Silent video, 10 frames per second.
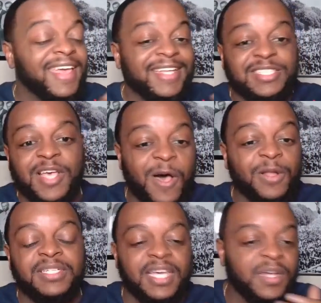It's
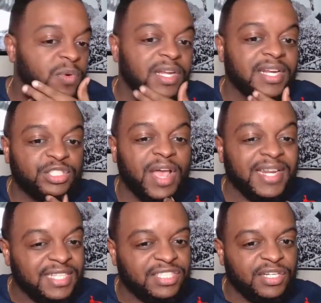all done. We're going to try
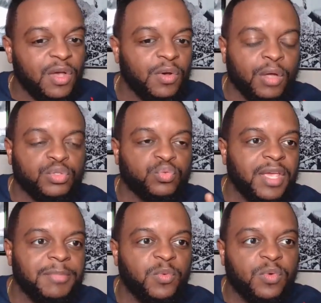to get to know Coach
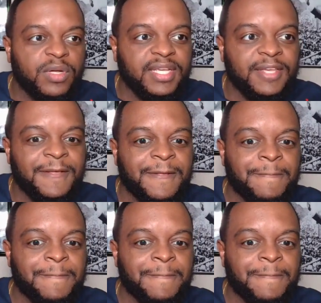Raymond Woodie.